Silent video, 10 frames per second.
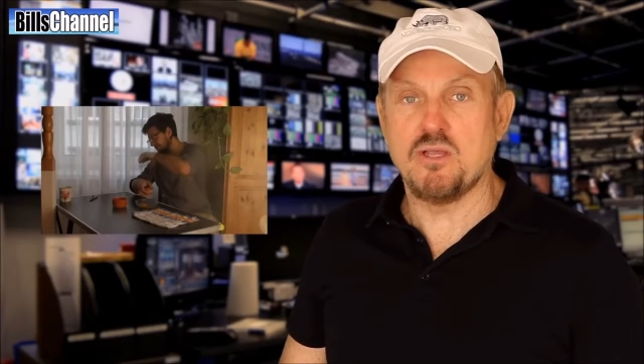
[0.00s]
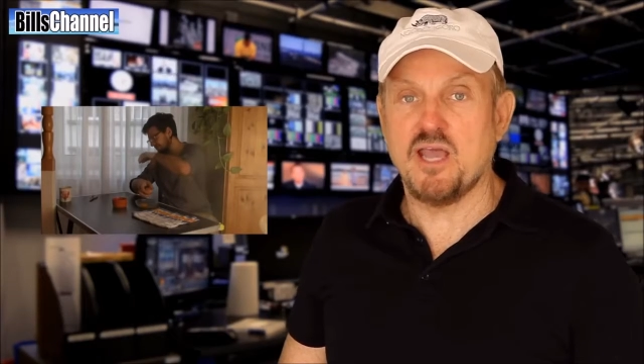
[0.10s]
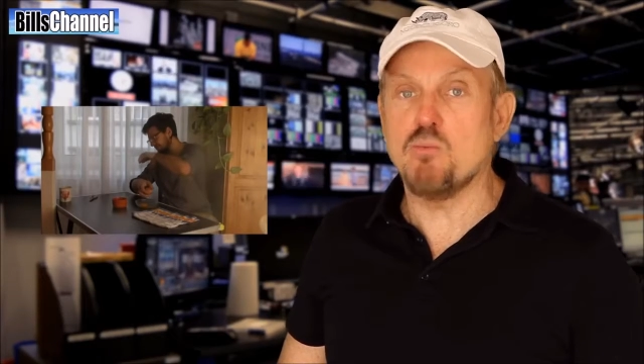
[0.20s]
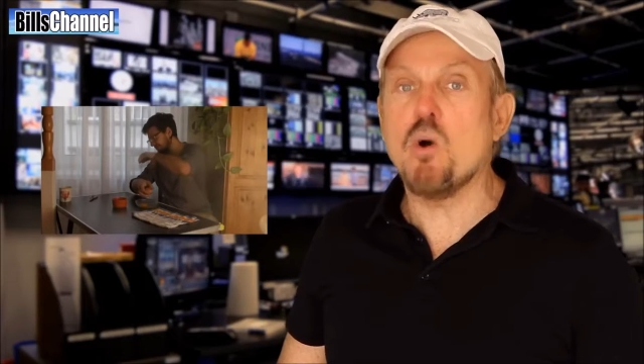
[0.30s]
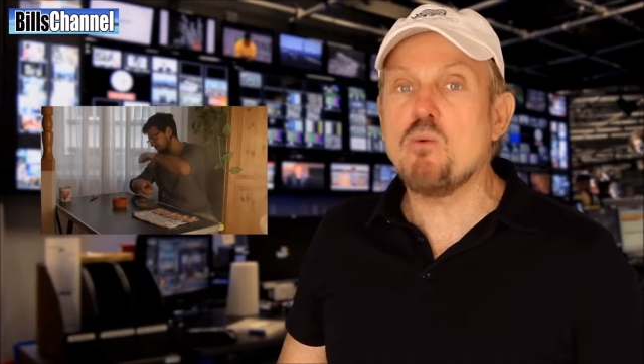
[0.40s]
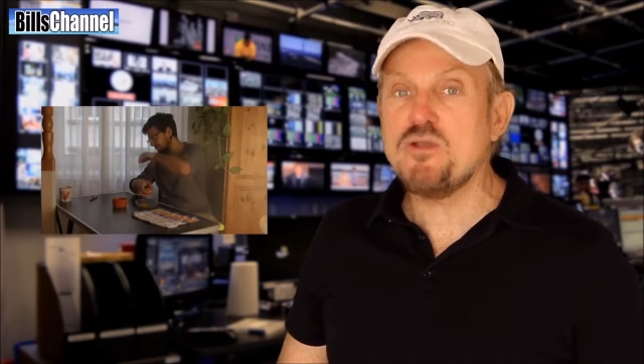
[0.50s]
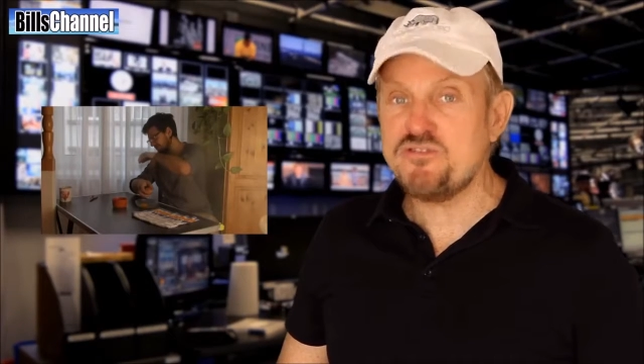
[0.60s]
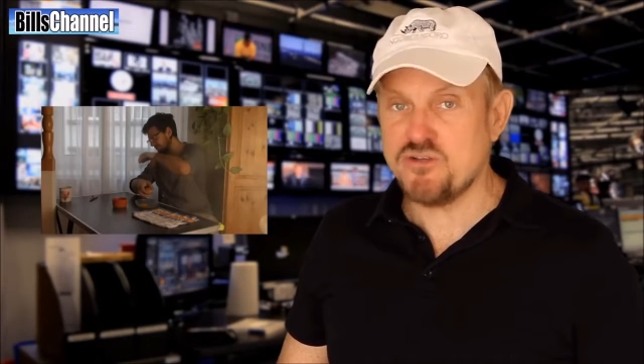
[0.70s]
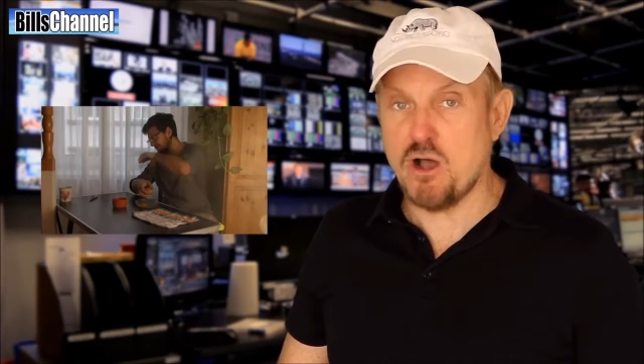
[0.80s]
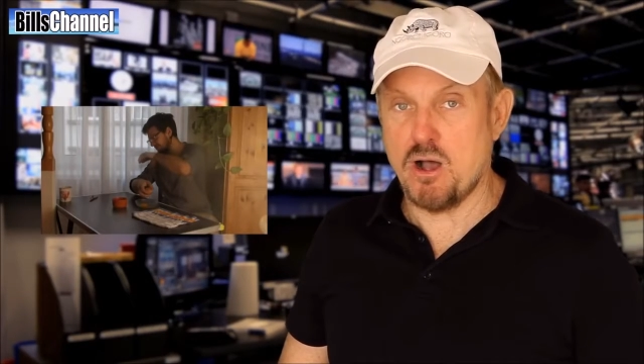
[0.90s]
And what we
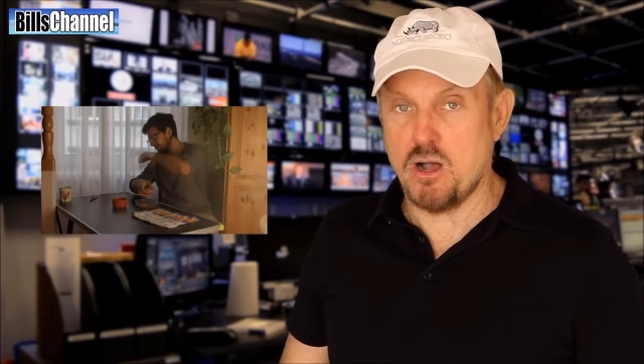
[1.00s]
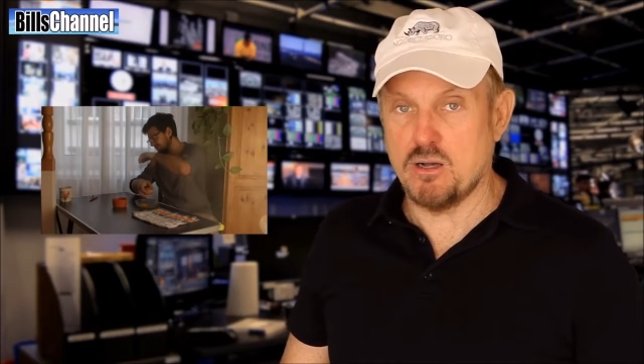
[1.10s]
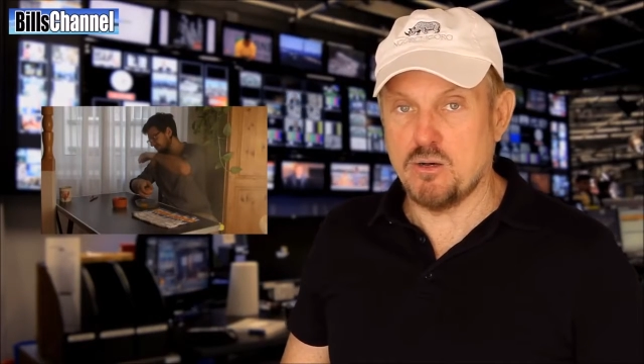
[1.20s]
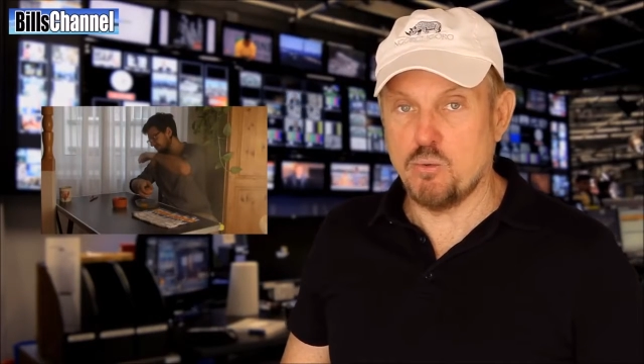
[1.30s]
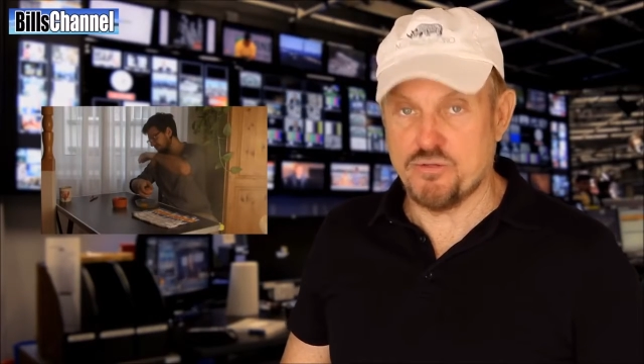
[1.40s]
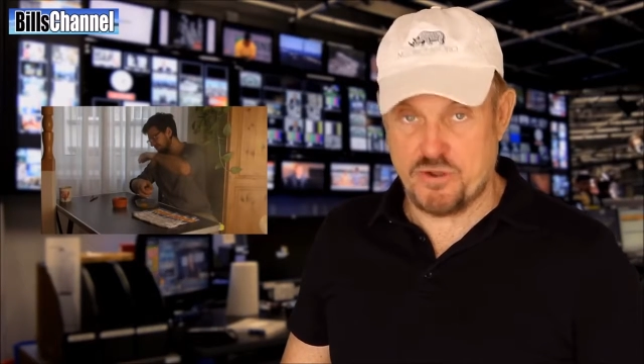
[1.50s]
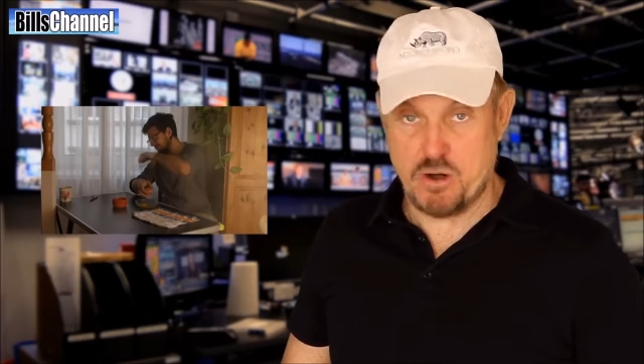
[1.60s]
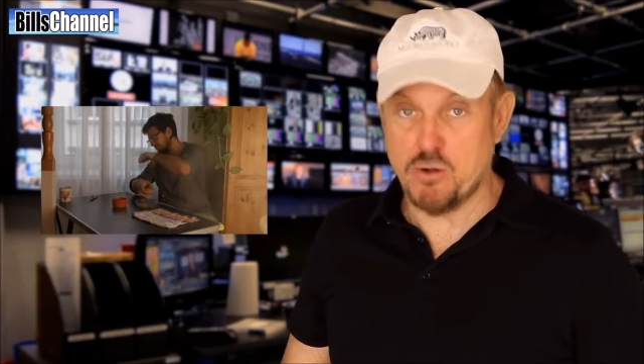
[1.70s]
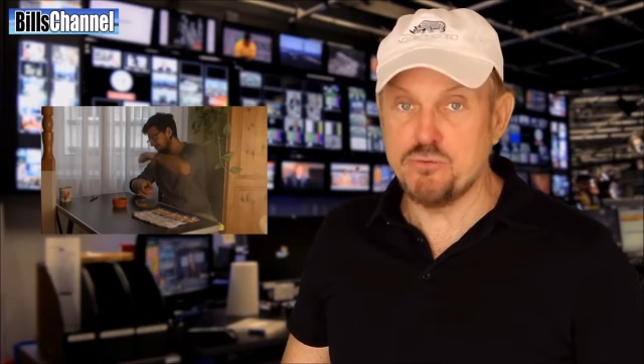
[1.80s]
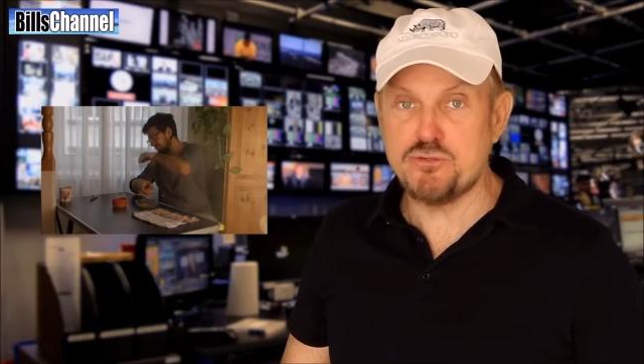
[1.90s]
saw with our
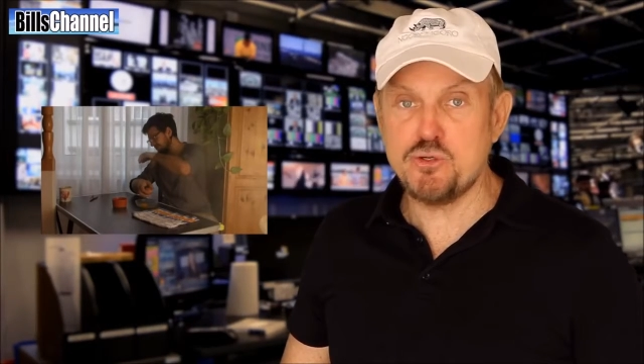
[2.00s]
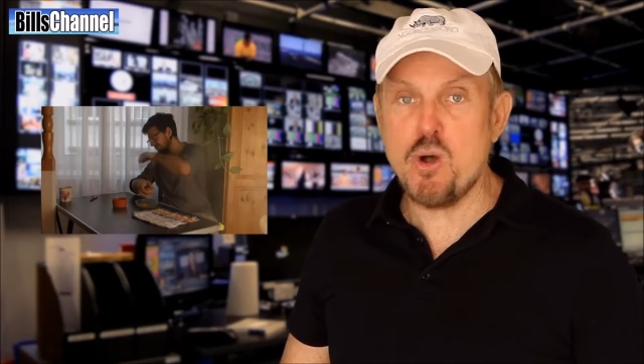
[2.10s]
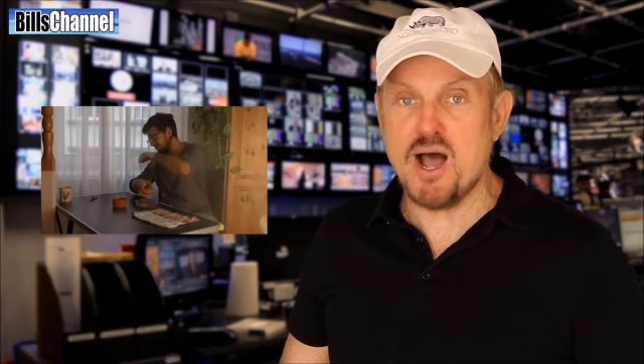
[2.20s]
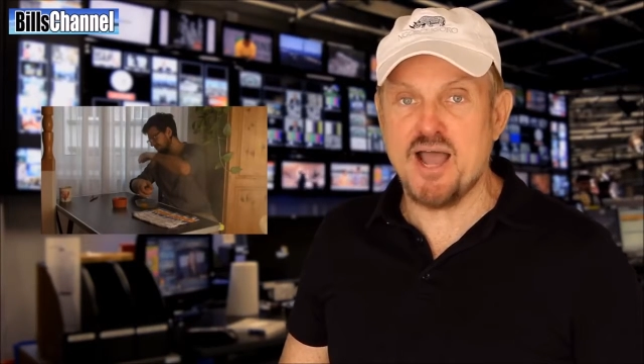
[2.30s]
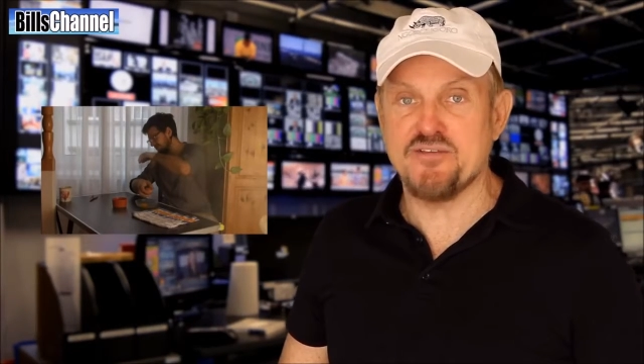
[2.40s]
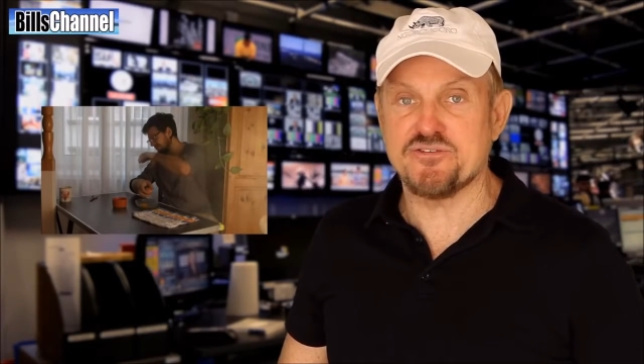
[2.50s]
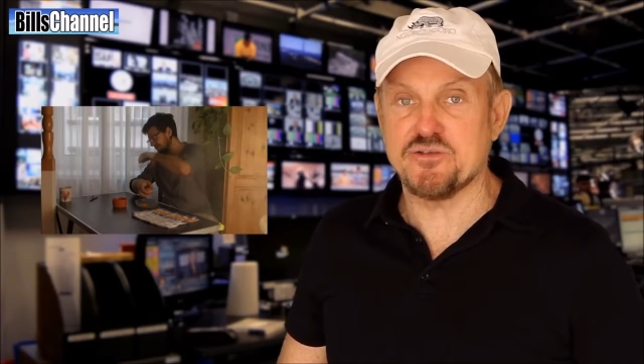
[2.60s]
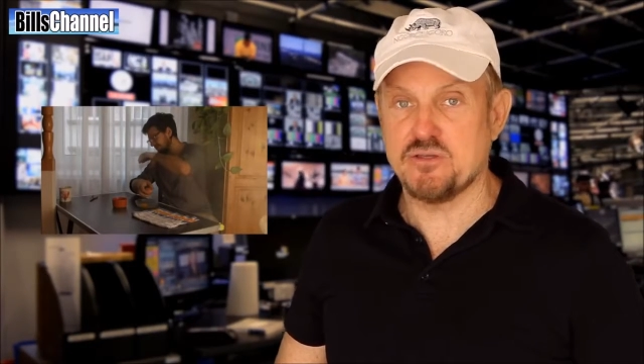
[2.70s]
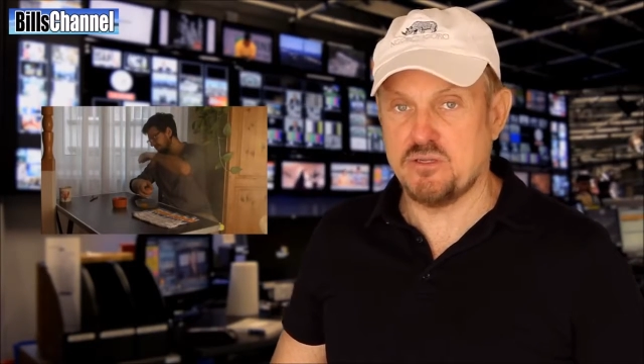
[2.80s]
own two eyes